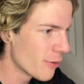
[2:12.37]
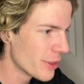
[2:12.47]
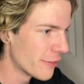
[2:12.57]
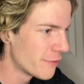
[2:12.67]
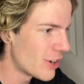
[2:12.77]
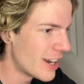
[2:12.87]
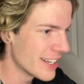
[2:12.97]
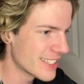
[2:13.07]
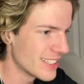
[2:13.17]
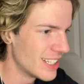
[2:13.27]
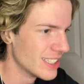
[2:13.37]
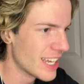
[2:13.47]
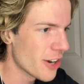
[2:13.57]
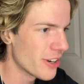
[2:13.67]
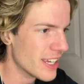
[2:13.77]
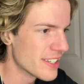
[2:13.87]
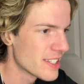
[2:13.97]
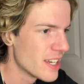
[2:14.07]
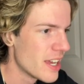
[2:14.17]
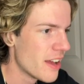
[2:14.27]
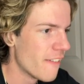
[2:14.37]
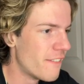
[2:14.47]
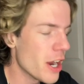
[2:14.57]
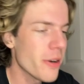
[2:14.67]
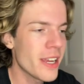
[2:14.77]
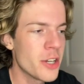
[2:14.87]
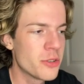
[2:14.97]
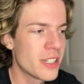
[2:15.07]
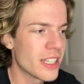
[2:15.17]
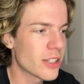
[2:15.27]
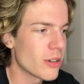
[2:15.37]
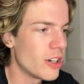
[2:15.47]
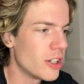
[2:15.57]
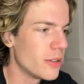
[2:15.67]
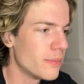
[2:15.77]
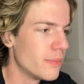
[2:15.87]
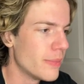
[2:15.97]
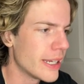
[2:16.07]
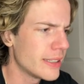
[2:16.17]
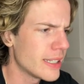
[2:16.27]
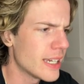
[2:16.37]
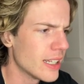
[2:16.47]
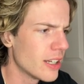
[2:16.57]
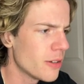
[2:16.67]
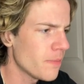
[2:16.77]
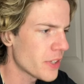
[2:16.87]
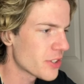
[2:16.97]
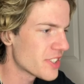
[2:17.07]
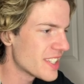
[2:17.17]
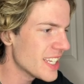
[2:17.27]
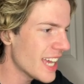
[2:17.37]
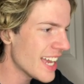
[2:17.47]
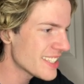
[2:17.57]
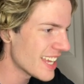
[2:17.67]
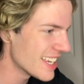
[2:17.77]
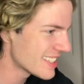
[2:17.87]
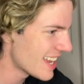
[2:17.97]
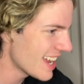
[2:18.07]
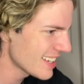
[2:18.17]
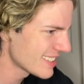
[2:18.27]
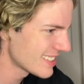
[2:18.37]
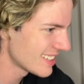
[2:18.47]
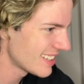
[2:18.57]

The font is hilarious. Very interesting that they're all mainly yellow. Here's CSSX.